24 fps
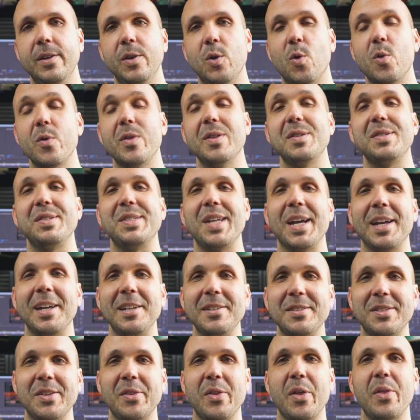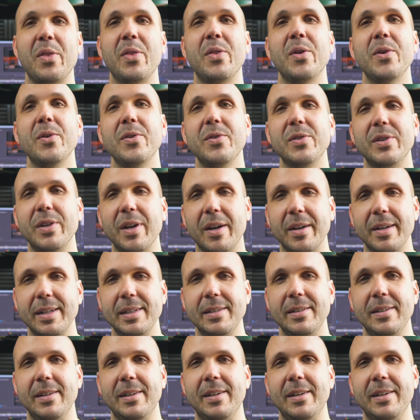or the second to the third cut.